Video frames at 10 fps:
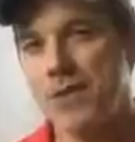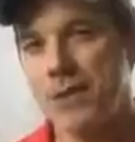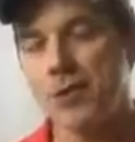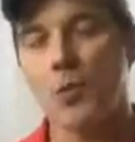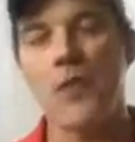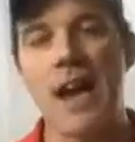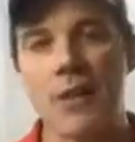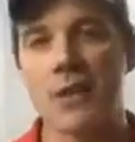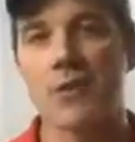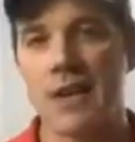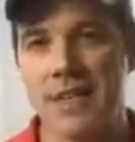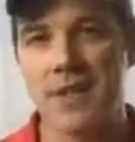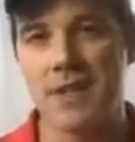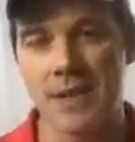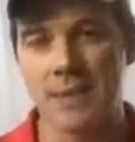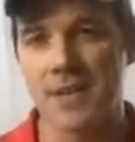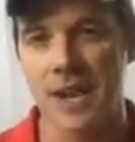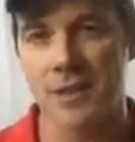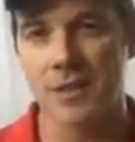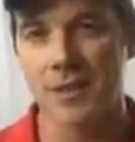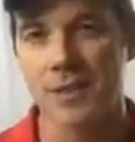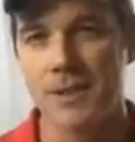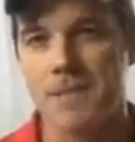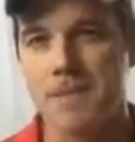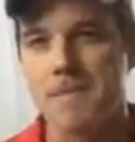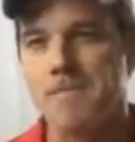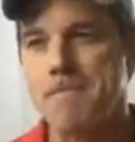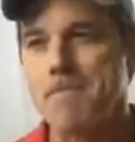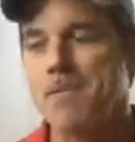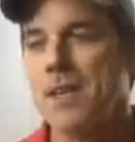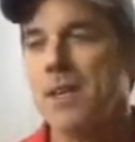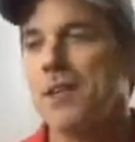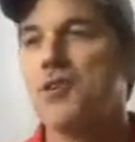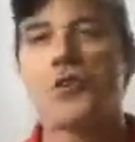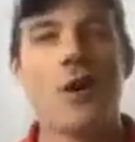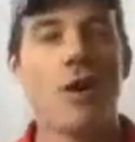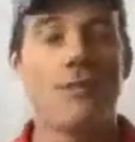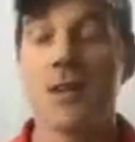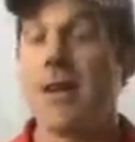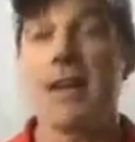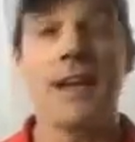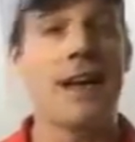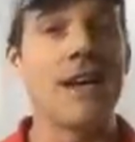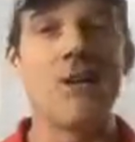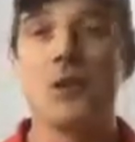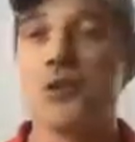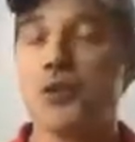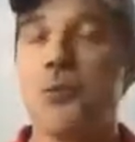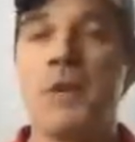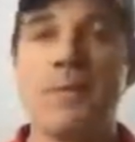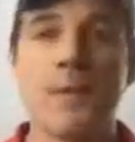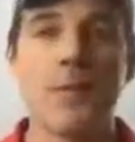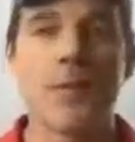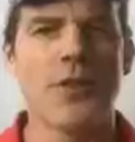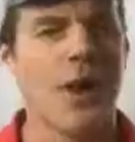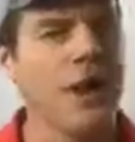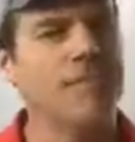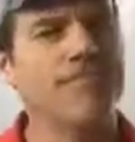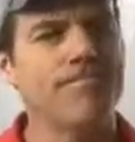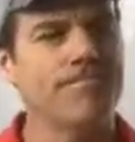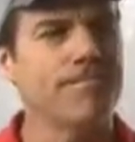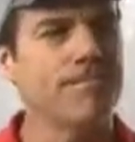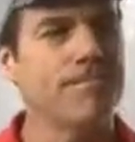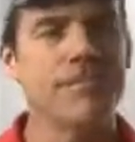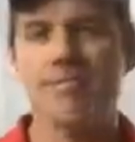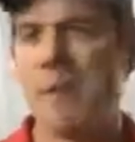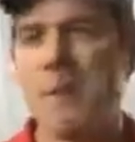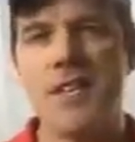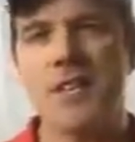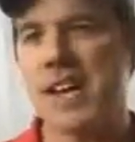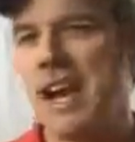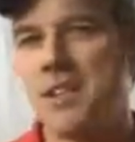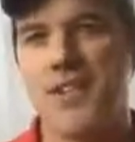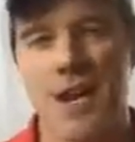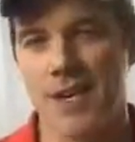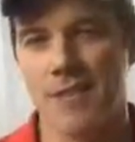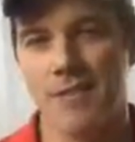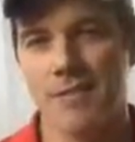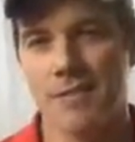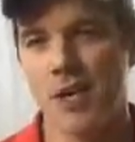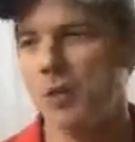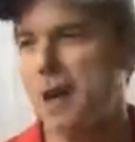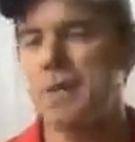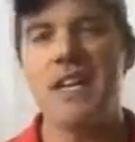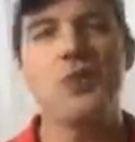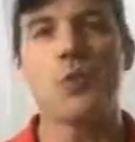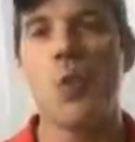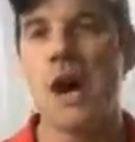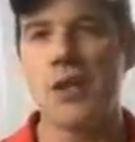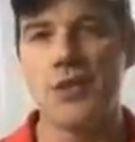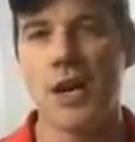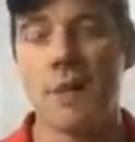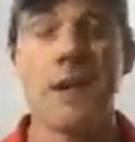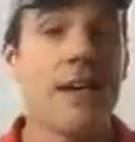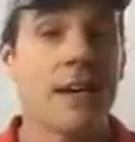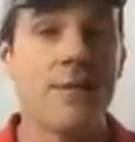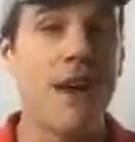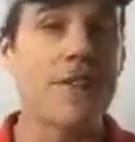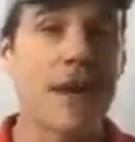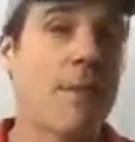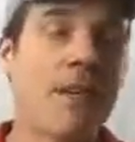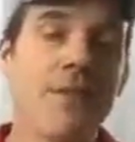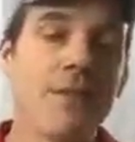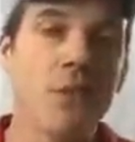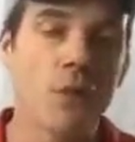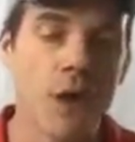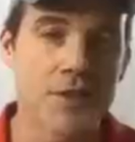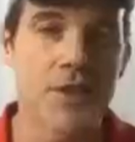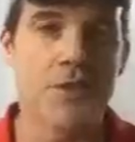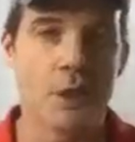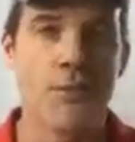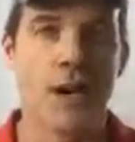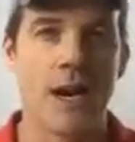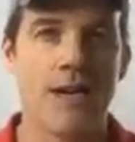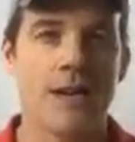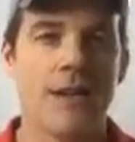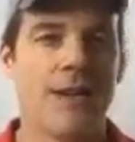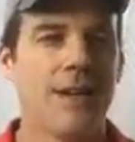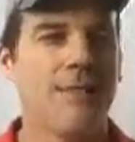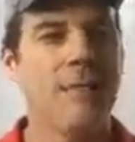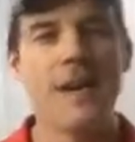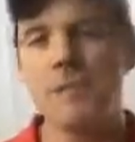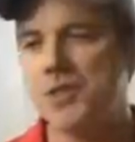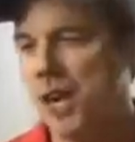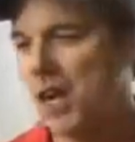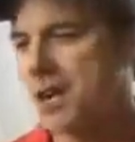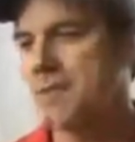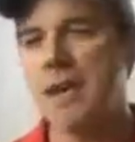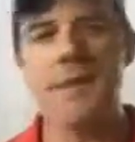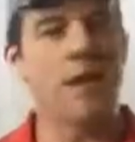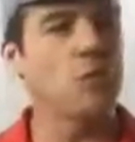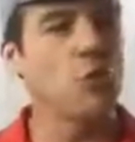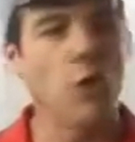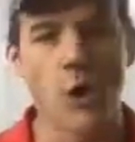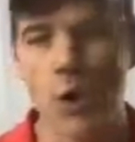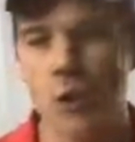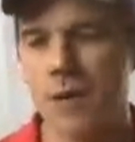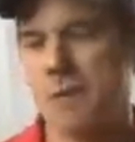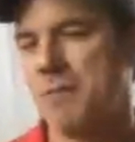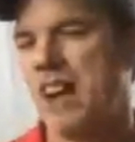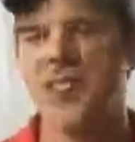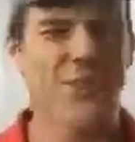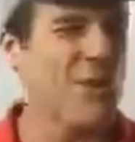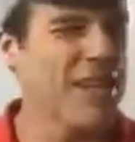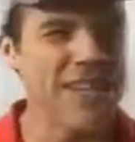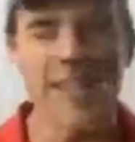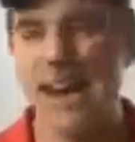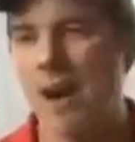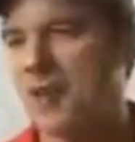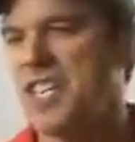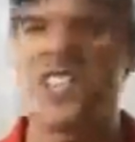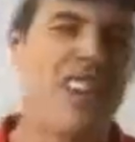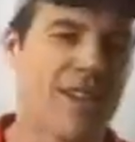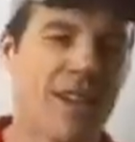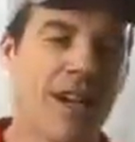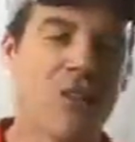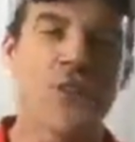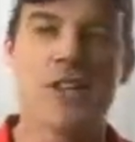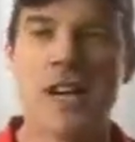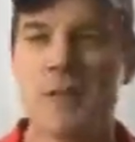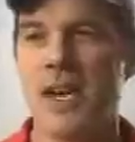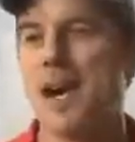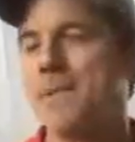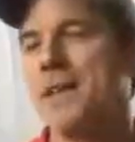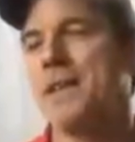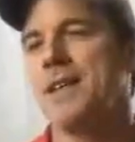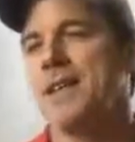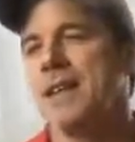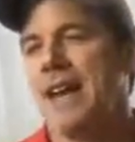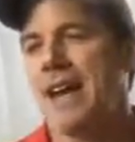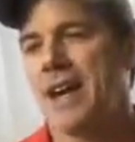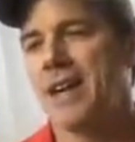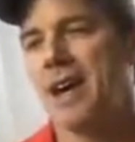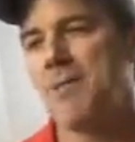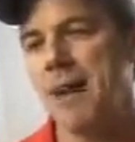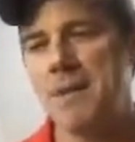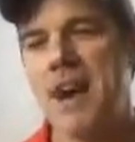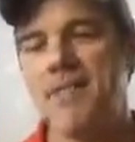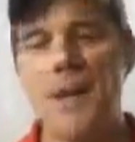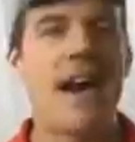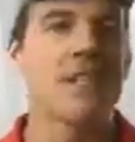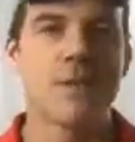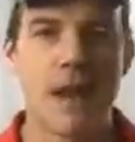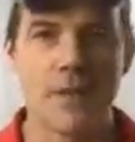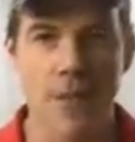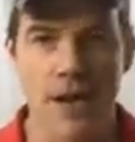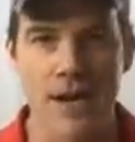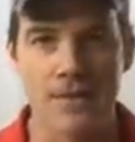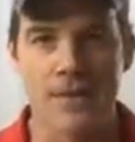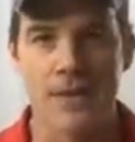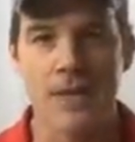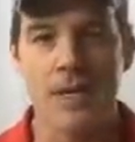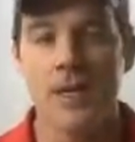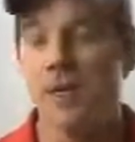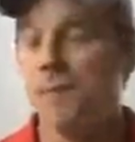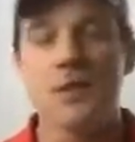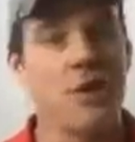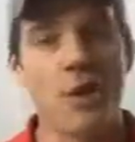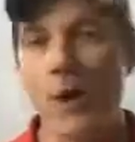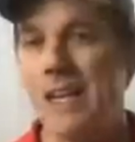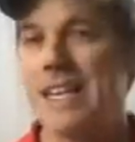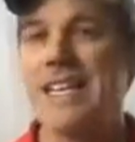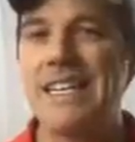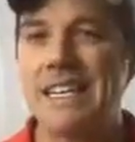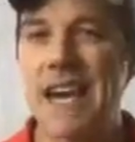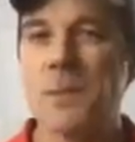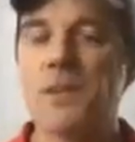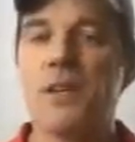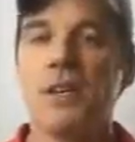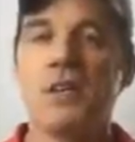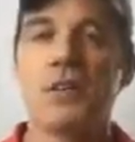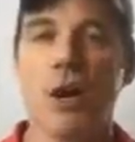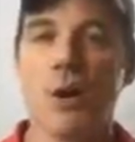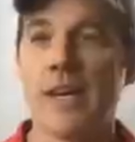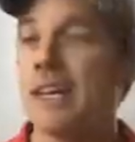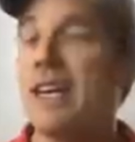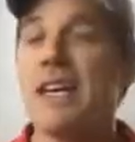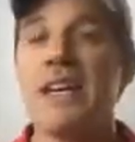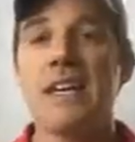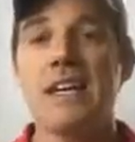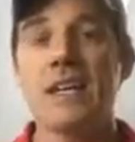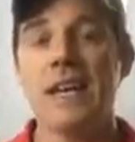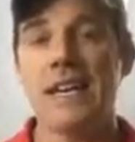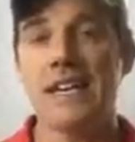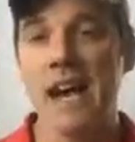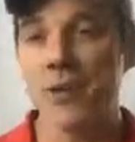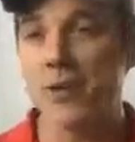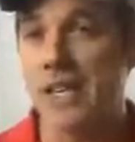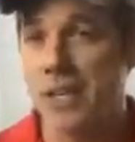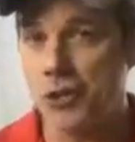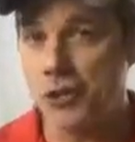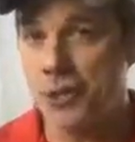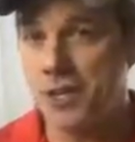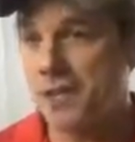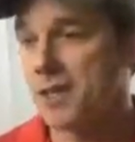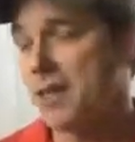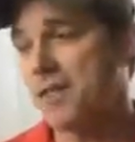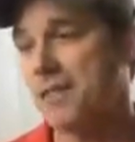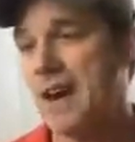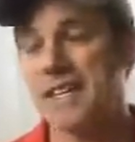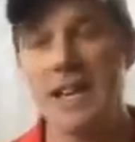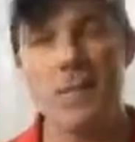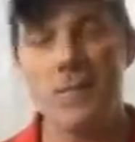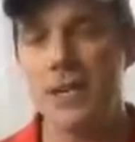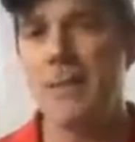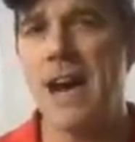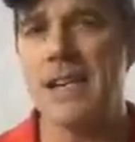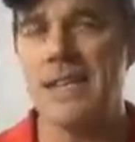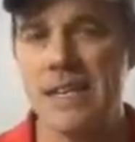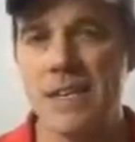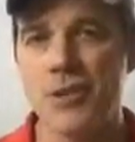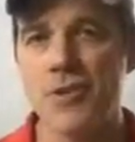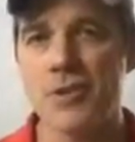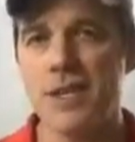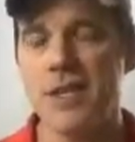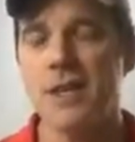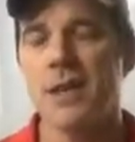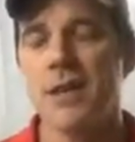years without a Grand Slam title. So I know so many people thought, maybe this guy's done. You know, maybe he's washed up. In fact, that might have even crossed his own mind. Maybe I'm done, maybe I'm too old, I'm in my 30s now, and these young guns are coming up, and maybe I've passed my prime. But you know what? He kept going. He encountered injuries. In fact, he had a pretty bad knee injury